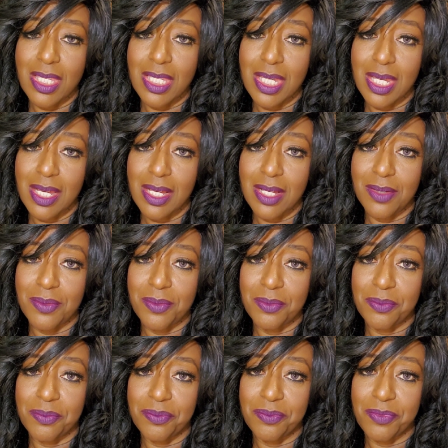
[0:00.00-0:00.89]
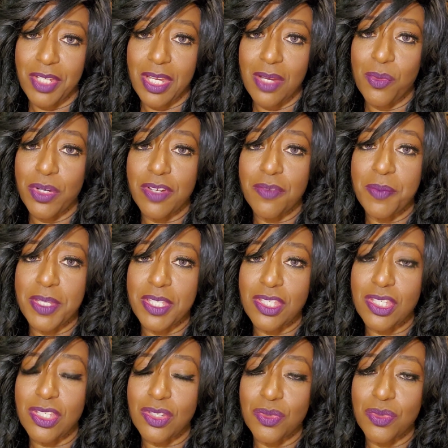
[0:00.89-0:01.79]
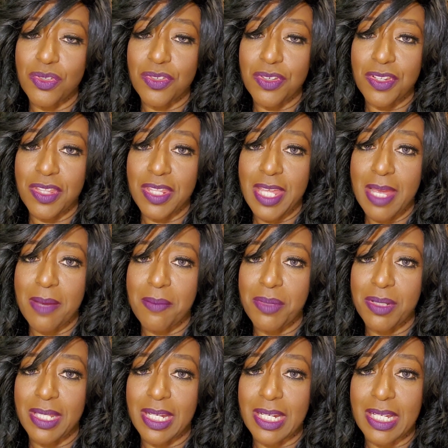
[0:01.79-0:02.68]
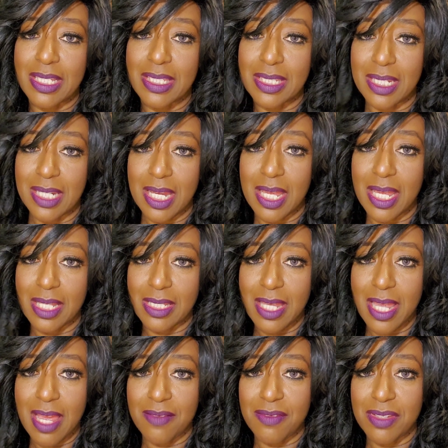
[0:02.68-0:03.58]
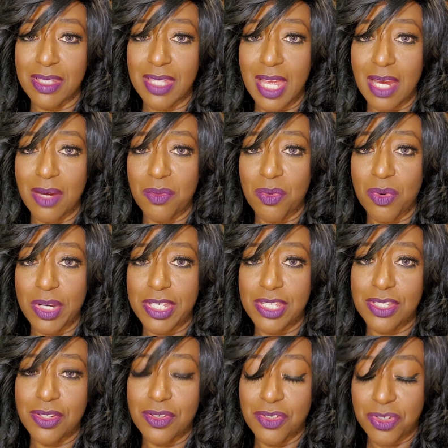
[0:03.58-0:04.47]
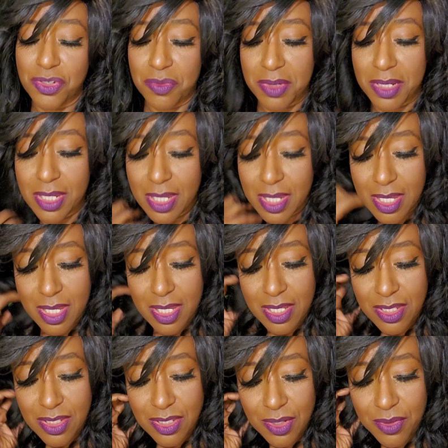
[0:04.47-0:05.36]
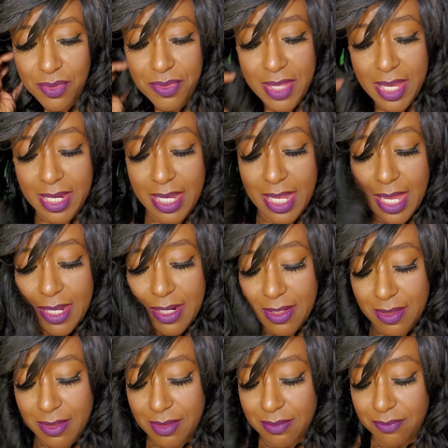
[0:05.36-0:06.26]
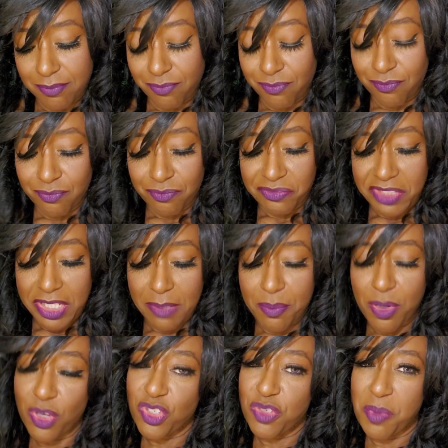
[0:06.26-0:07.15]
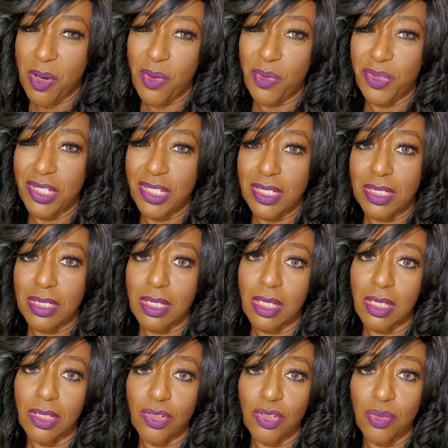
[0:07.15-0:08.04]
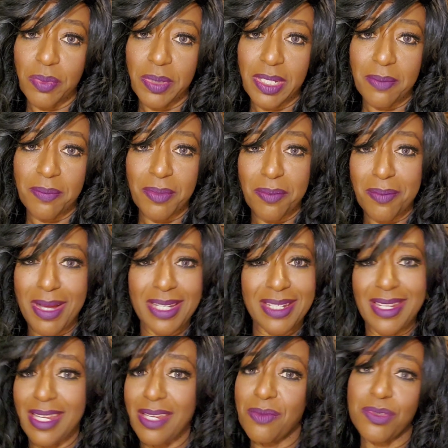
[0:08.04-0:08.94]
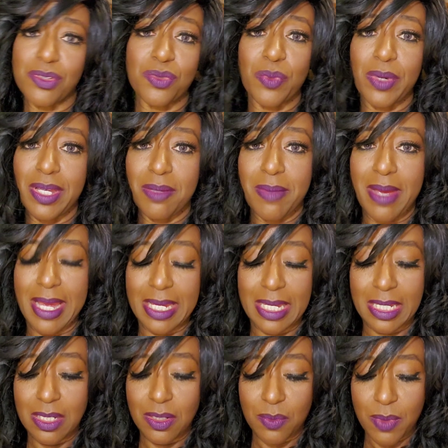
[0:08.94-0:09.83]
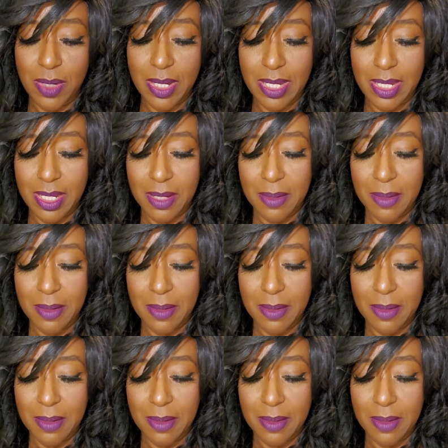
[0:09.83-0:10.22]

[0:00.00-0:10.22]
Yeah. It would have been sooner than that, but like I said, I had to have the thyroid surgery. So that kind of postponed it a little bit, but my date was way back anyway,